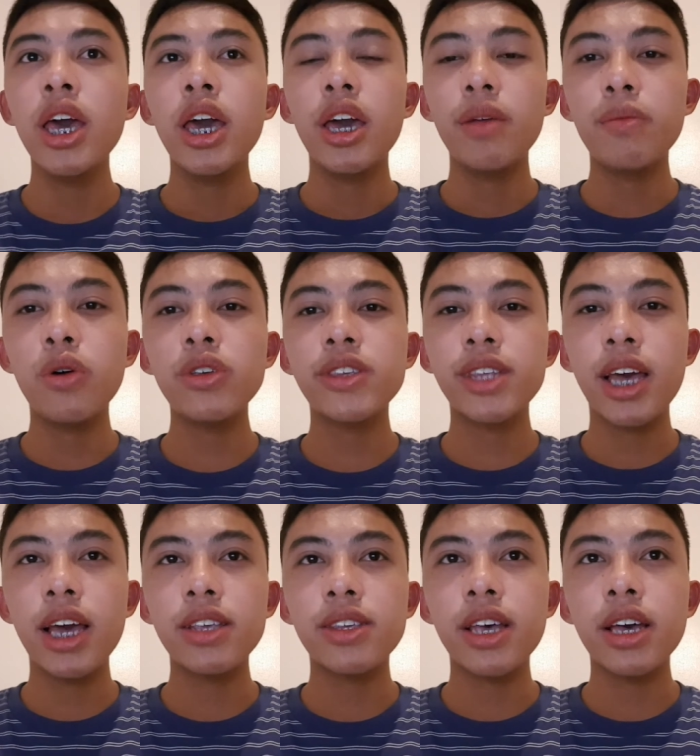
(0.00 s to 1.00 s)
In most
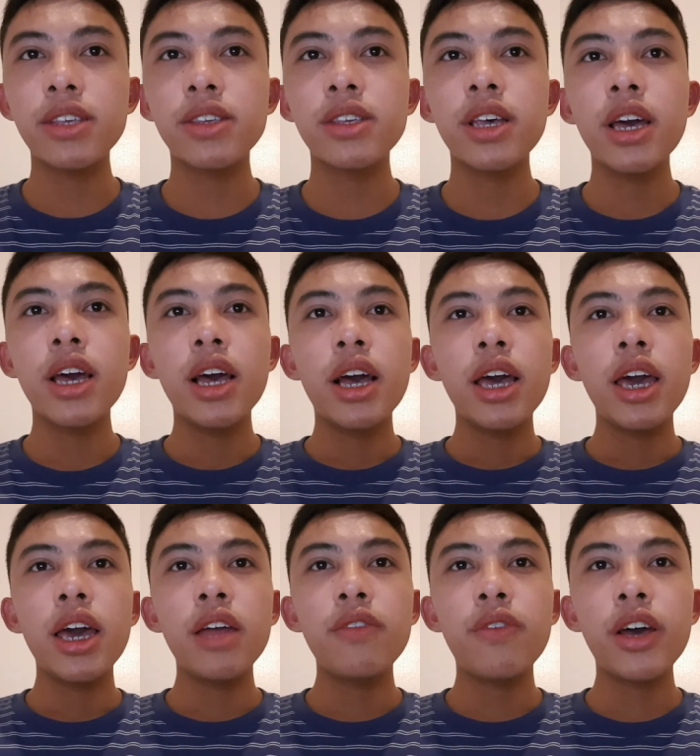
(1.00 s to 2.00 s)
cases,
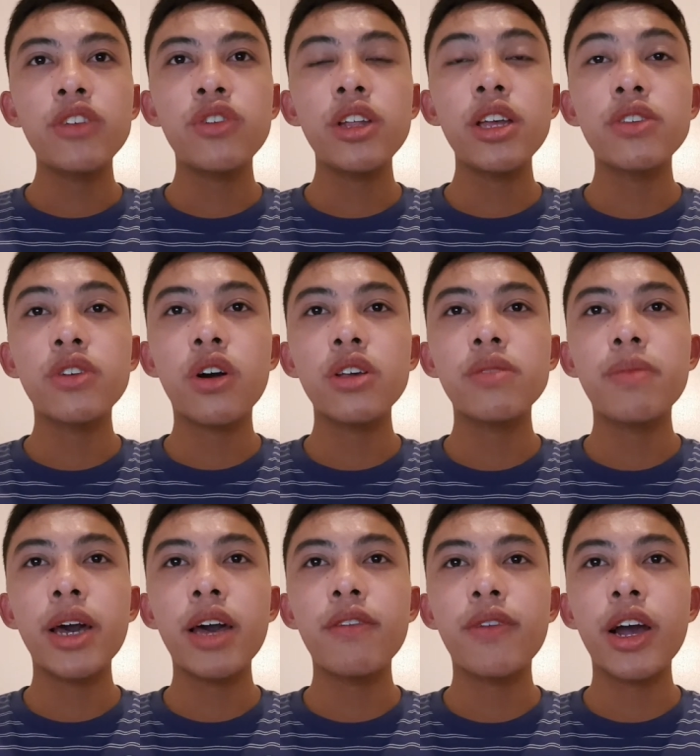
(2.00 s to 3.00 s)
infection is caused
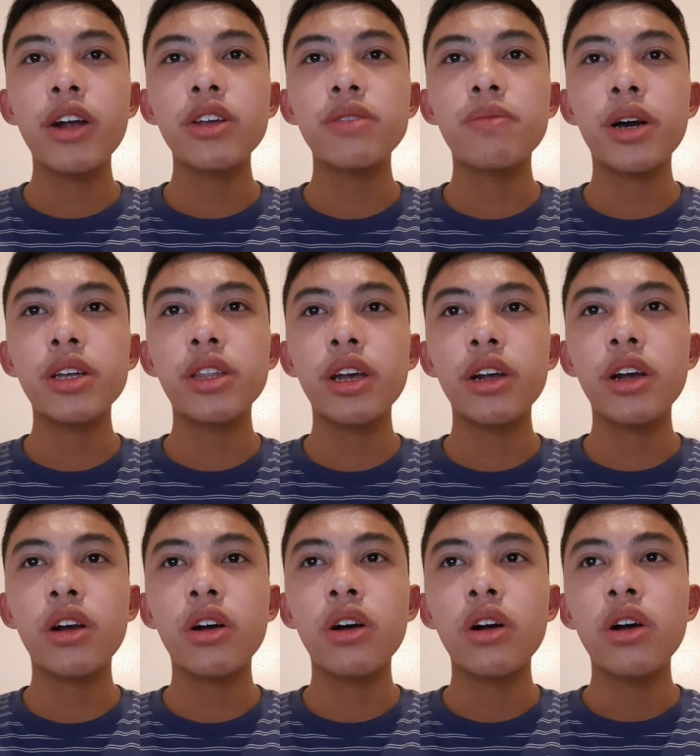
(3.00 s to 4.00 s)
by a virus,
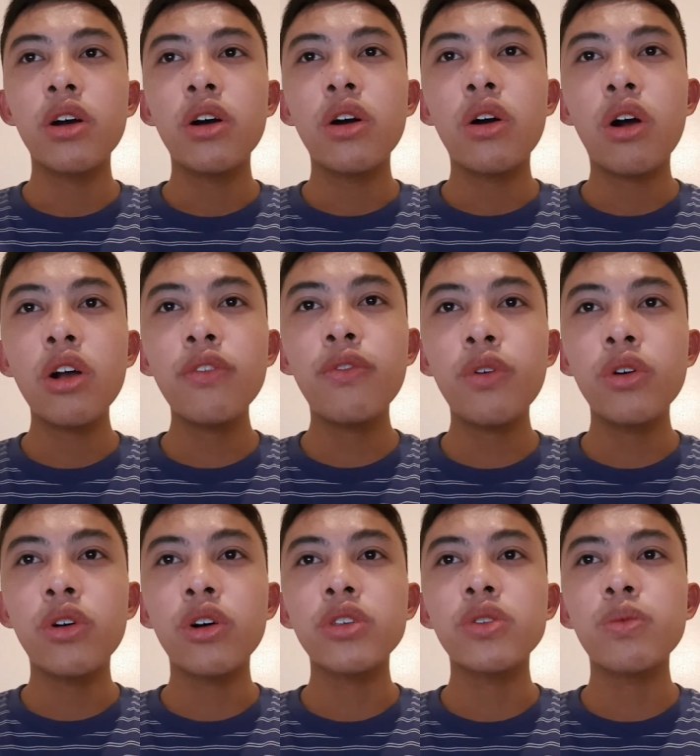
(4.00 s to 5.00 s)
bacteria, or
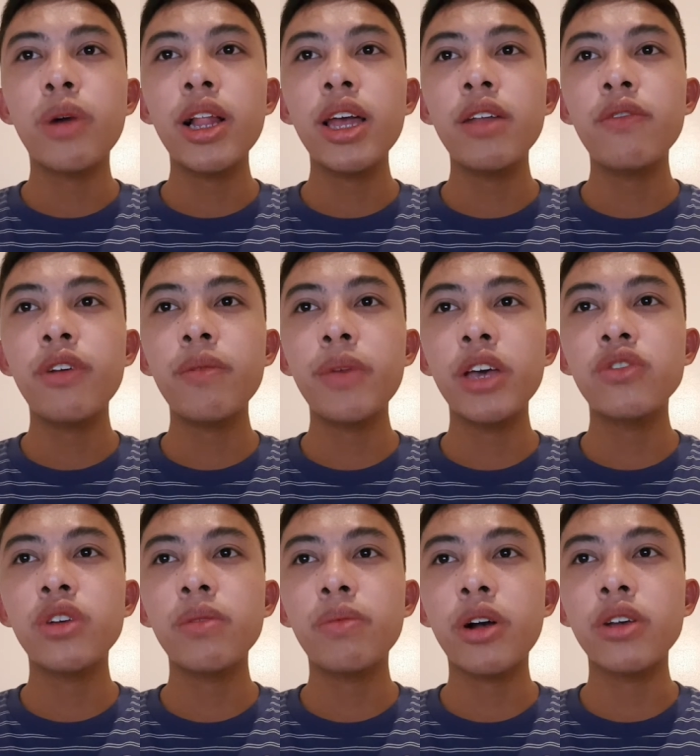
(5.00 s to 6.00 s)
fungus, while
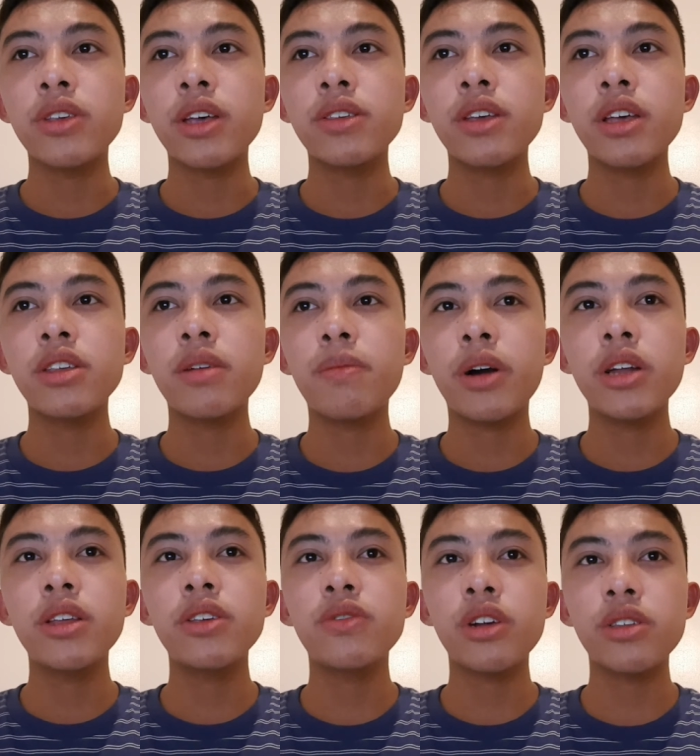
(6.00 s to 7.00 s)
inflammation process is the
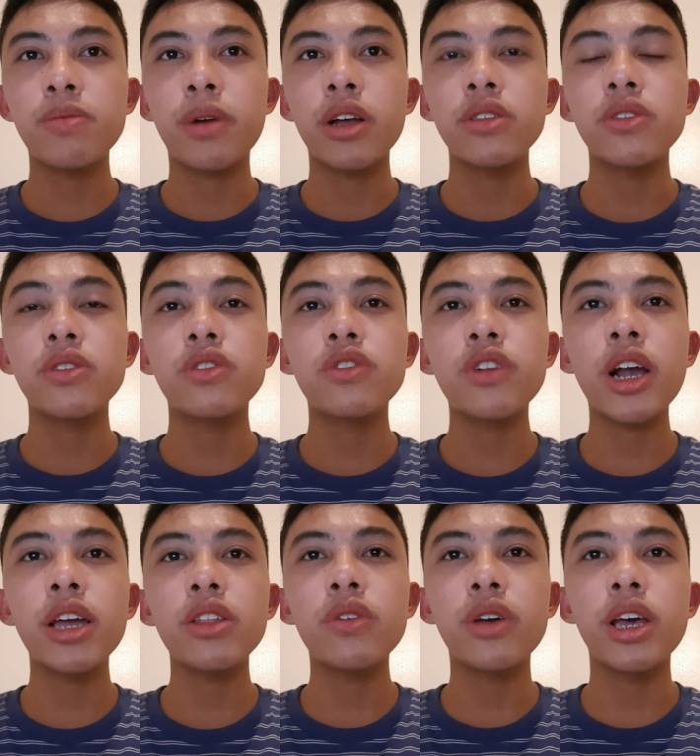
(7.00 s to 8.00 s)
body's response
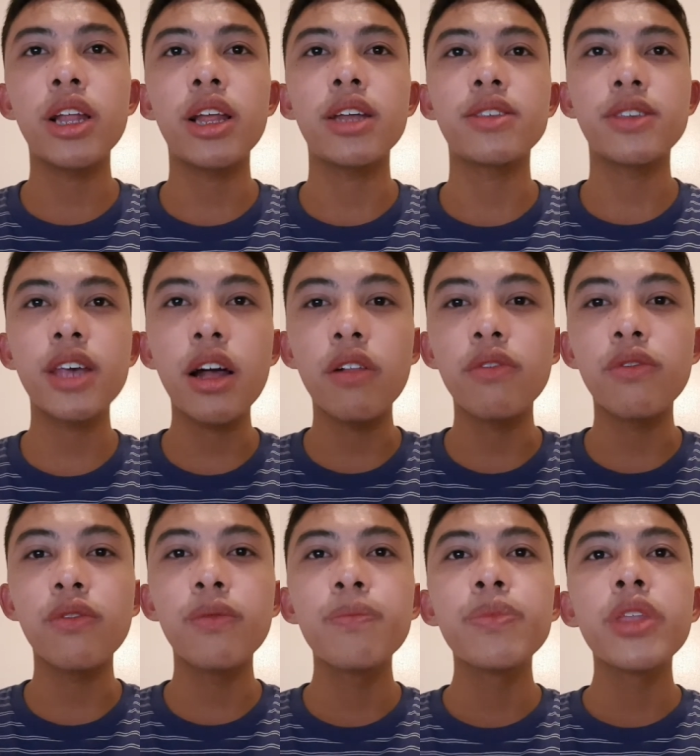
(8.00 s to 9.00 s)
trying to heal
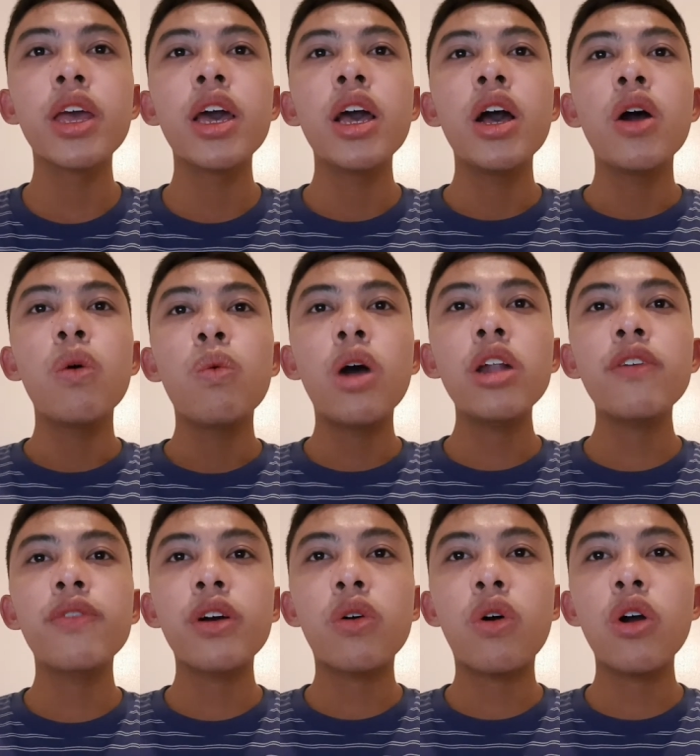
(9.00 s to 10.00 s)
itself. One
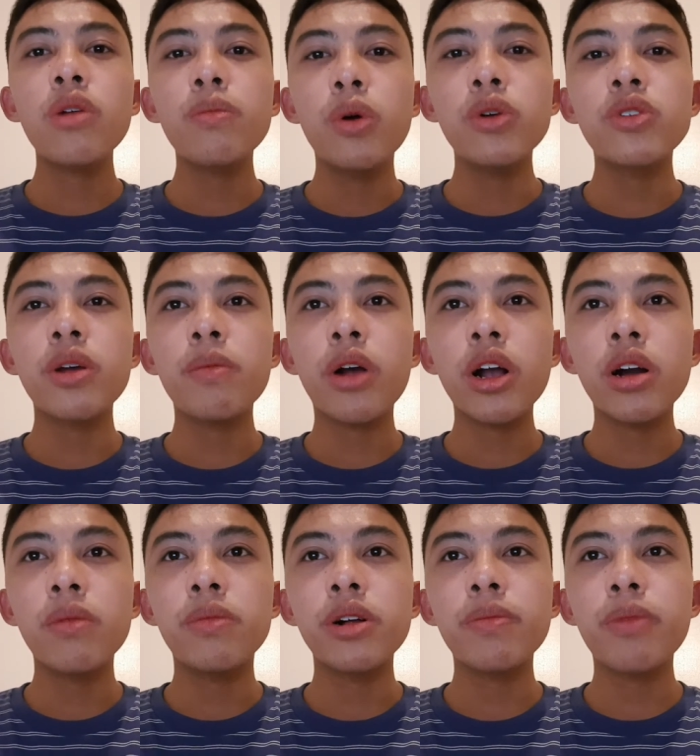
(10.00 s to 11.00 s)
of the core most
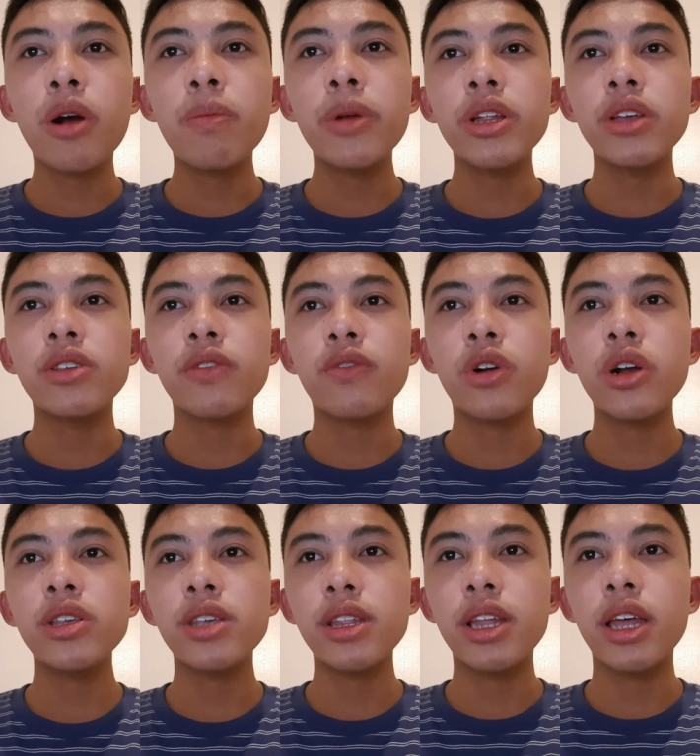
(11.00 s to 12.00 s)
remarkable properties of
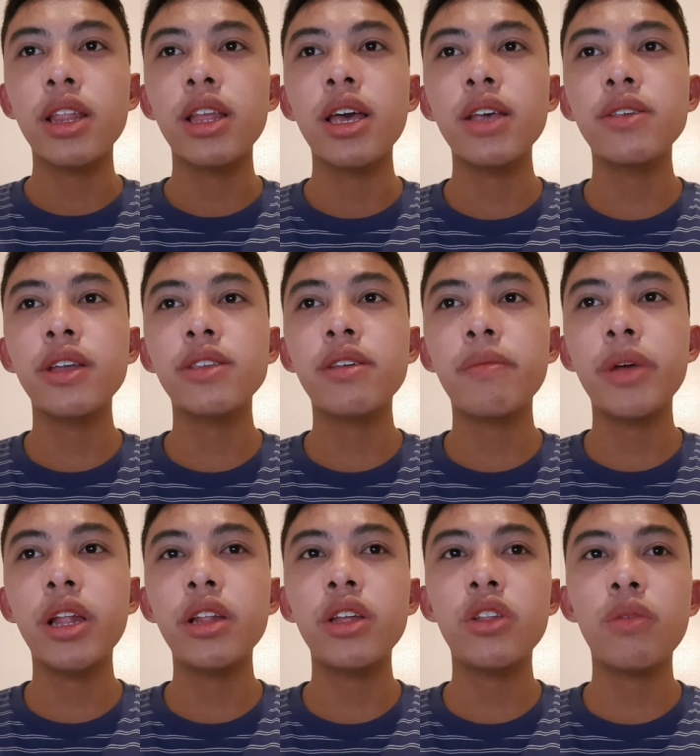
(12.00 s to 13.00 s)
quercetin is its
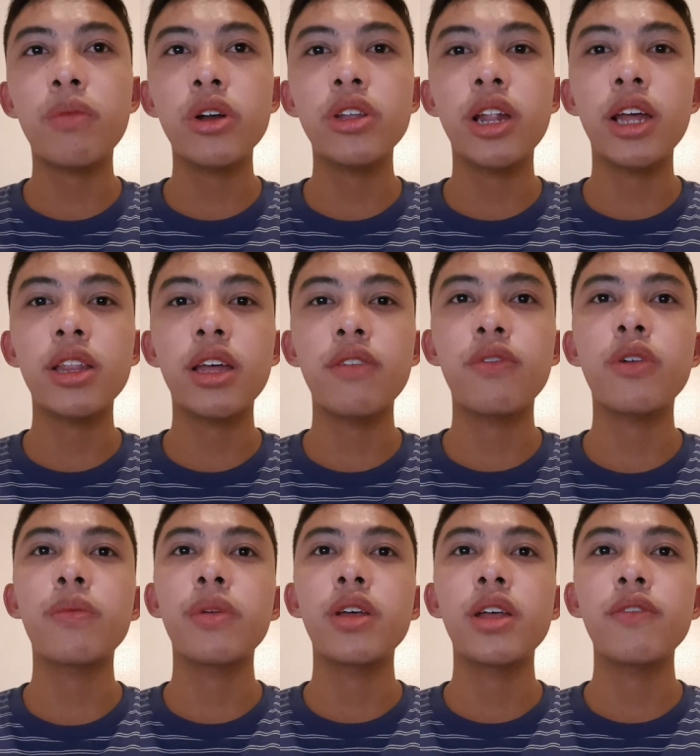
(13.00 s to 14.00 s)
ability to modulate
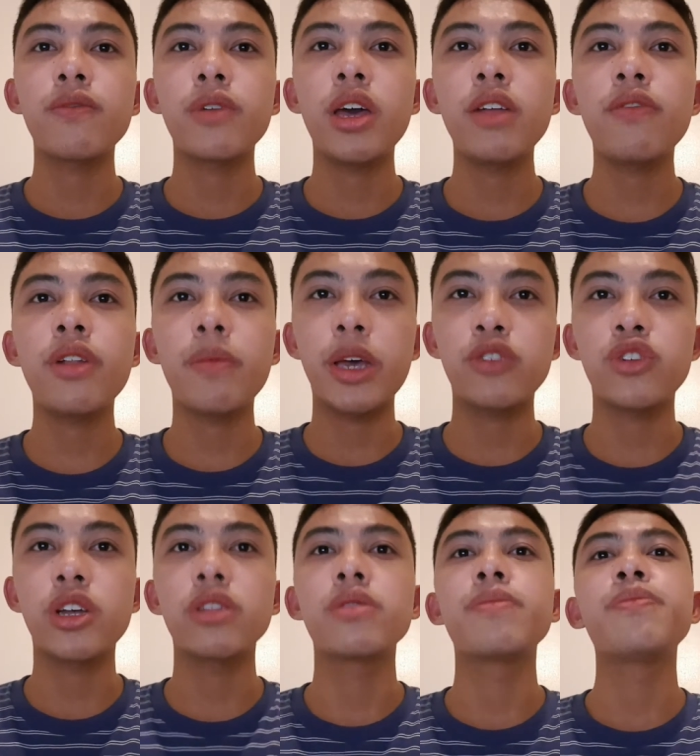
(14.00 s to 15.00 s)
inflammation.